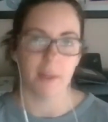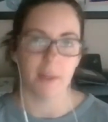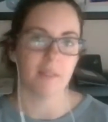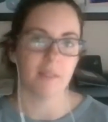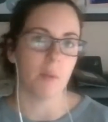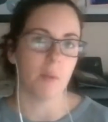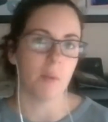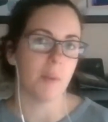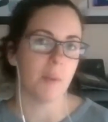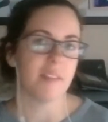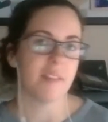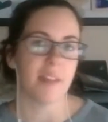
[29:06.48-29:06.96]

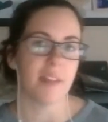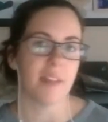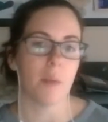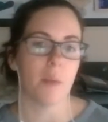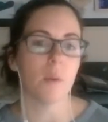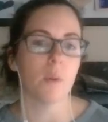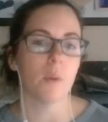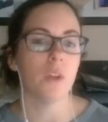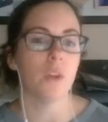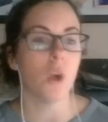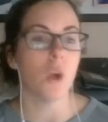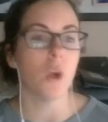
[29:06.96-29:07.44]
when we say,
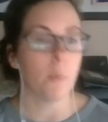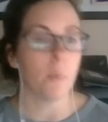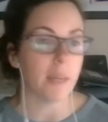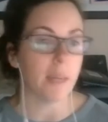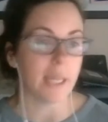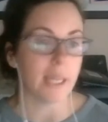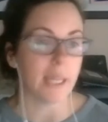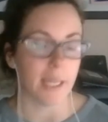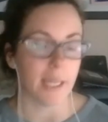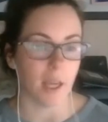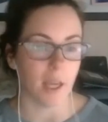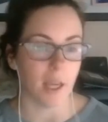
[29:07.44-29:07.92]
well, no
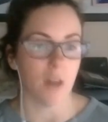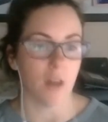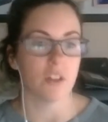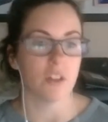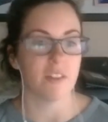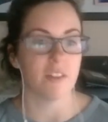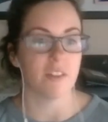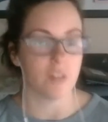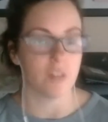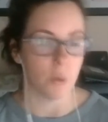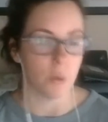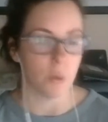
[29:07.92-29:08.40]
biggie, I'll
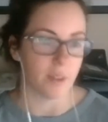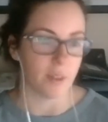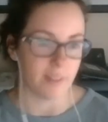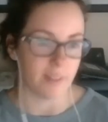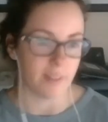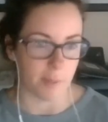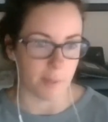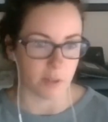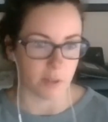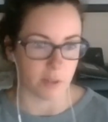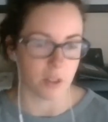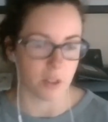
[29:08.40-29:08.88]
just do it
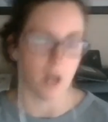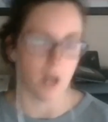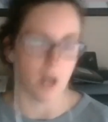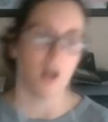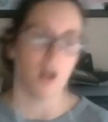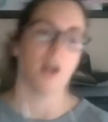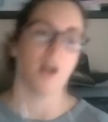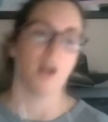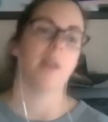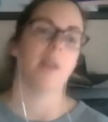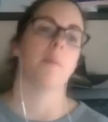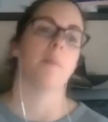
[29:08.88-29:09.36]
some other
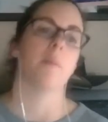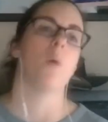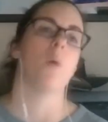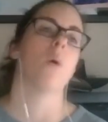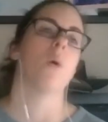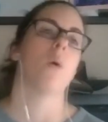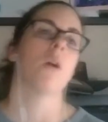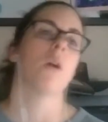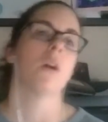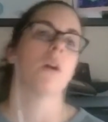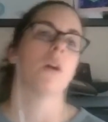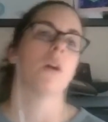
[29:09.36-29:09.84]
time, or